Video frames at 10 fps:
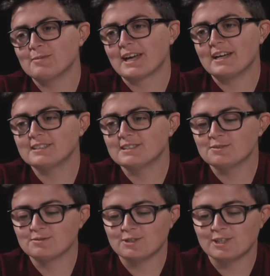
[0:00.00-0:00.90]
candidate
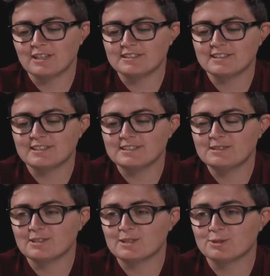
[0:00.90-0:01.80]
for
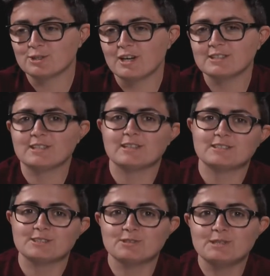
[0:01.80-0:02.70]
Alternativa Democratica, the
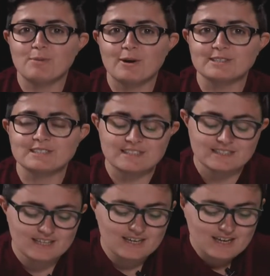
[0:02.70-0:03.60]
Green Party,
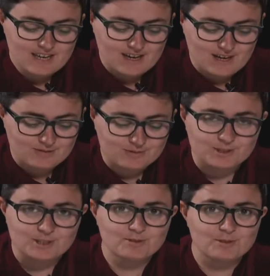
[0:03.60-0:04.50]
for the
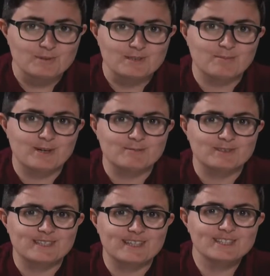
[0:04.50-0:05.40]
European Parliament
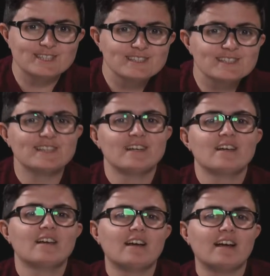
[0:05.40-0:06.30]
elections.
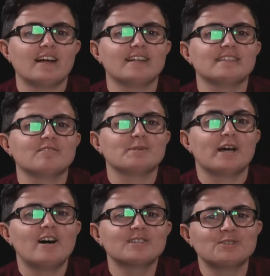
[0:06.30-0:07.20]
And I've been
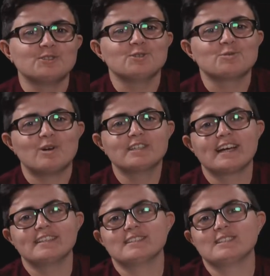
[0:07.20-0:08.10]
asked to choose one
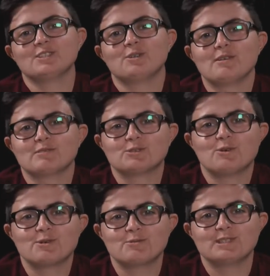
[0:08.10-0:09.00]
candidate to have a
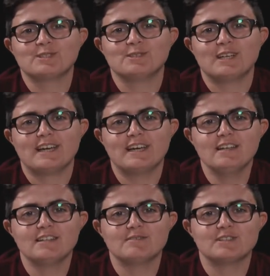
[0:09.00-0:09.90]
talk with today,
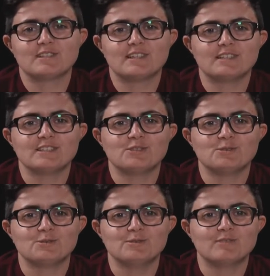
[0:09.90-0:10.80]
and I've decided to
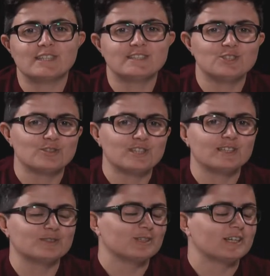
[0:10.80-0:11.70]
invite Josianne
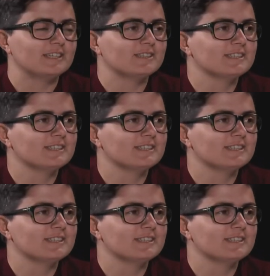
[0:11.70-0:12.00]
Cutajar.